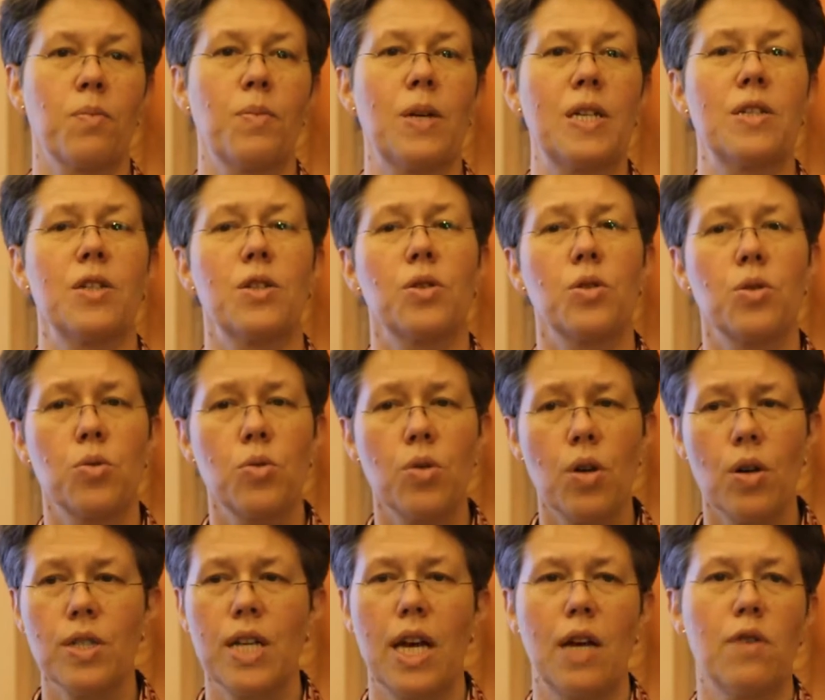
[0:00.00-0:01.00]
But you do
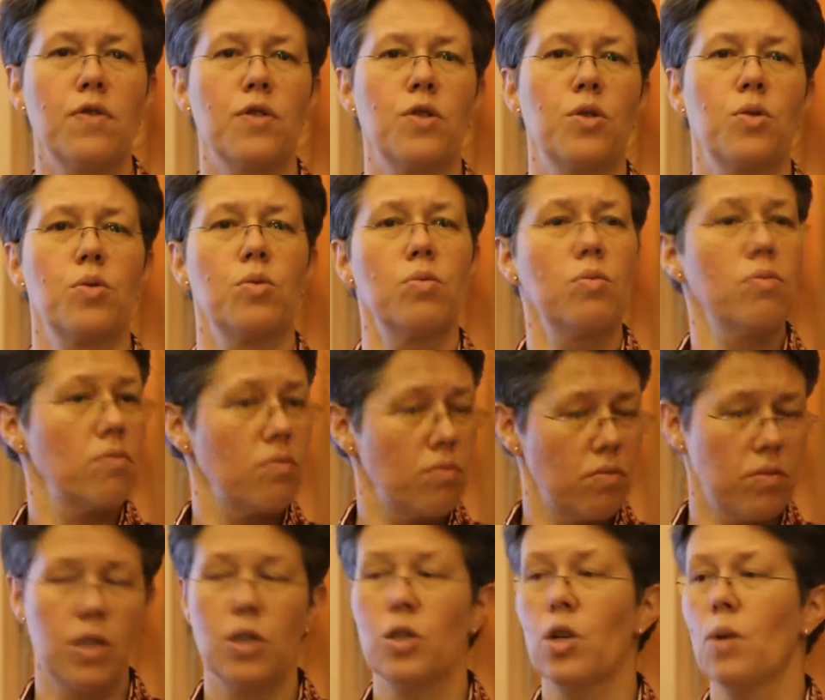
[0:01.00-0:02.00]
not have to
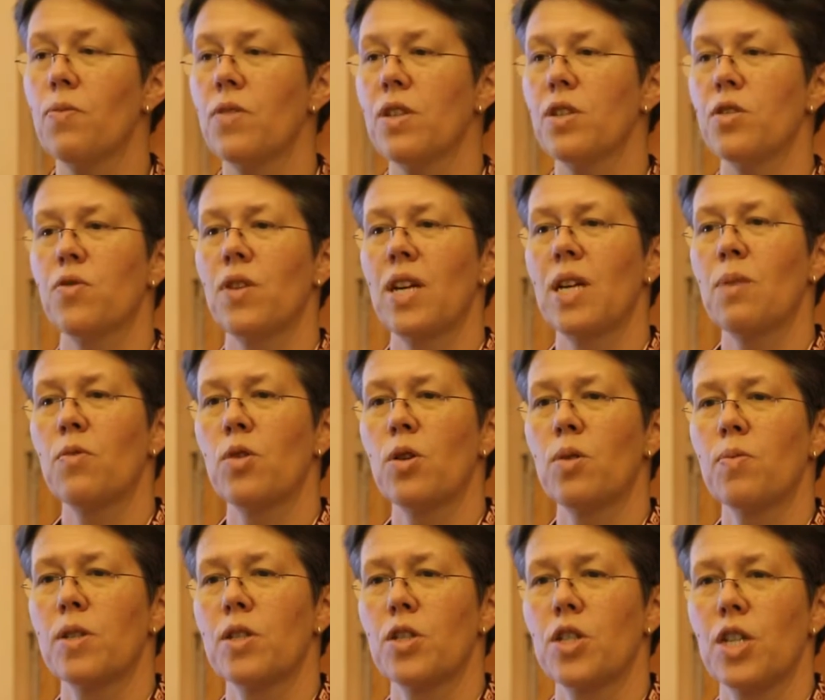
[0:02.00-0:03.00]
adopt this
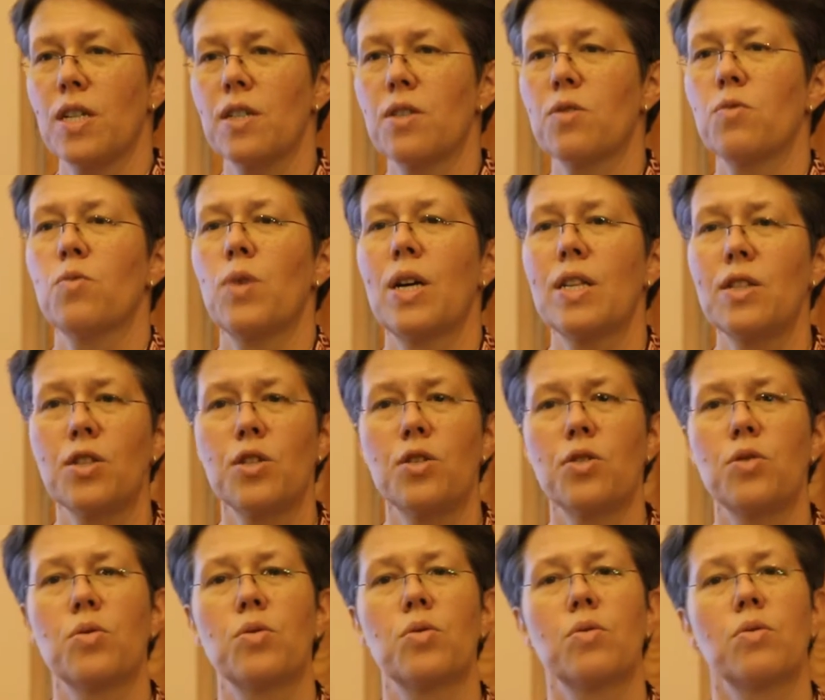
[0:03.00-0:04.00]
framework. It's just
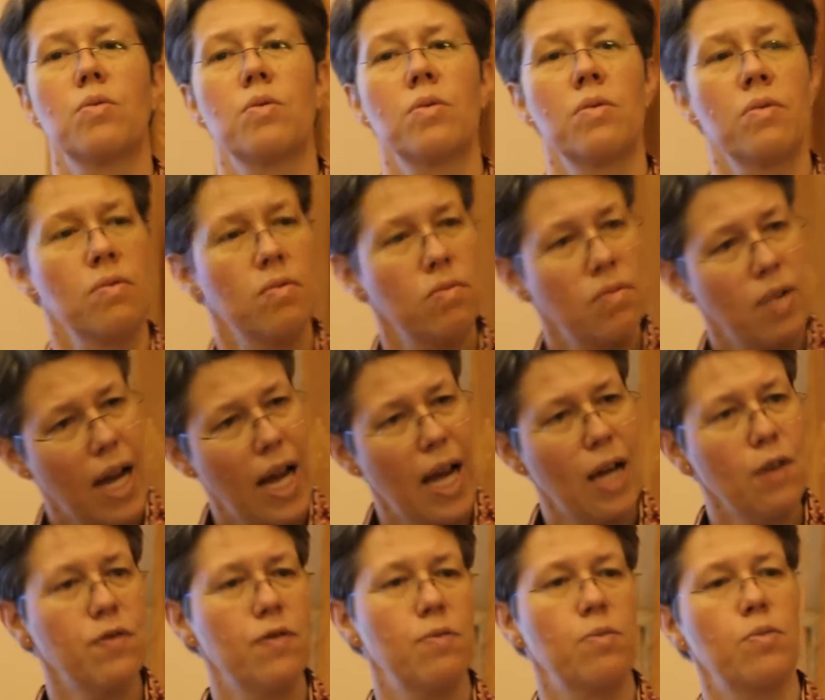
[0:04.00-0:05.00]
once you
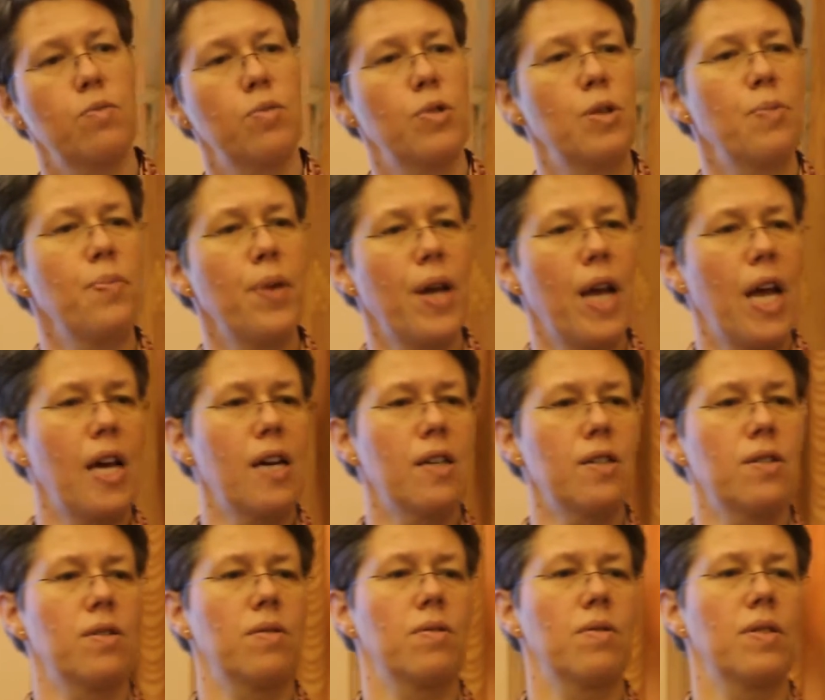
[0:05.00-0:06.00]
have
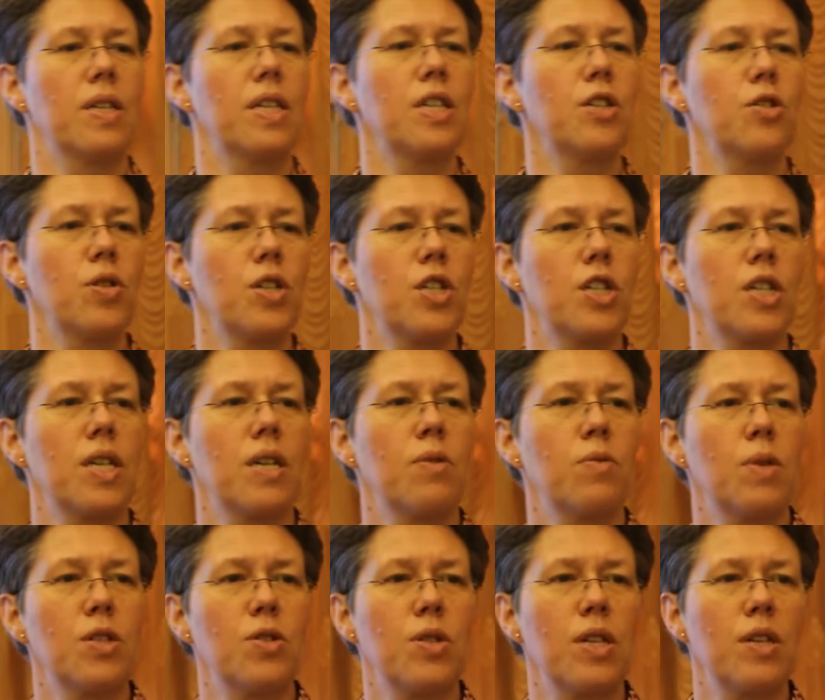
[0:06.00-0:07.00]
prepared the literature,
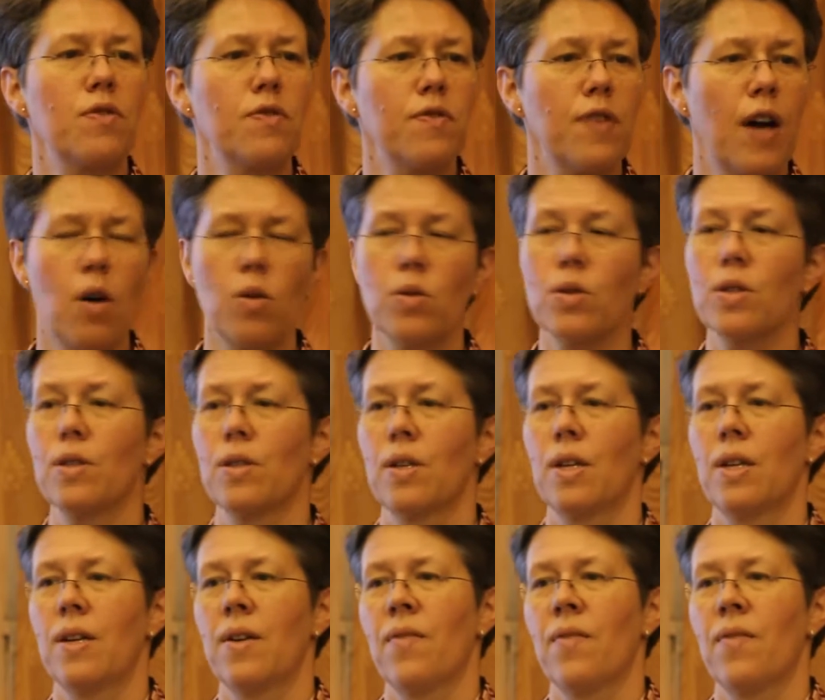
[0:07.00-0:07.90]
once you have found